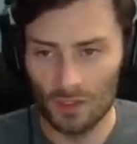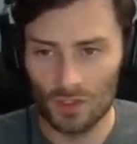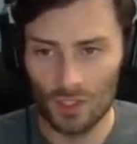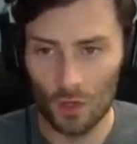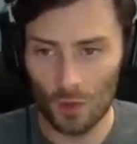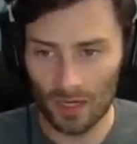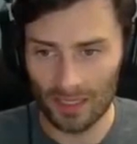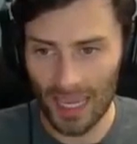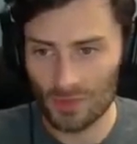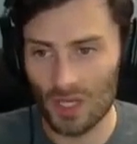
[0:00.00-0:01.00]
So
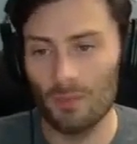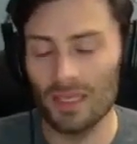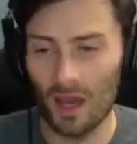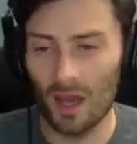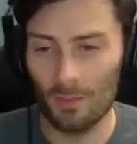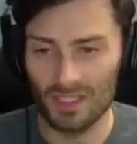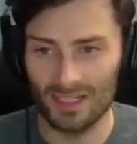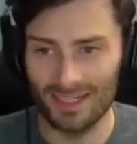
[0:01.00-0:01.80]
games coming up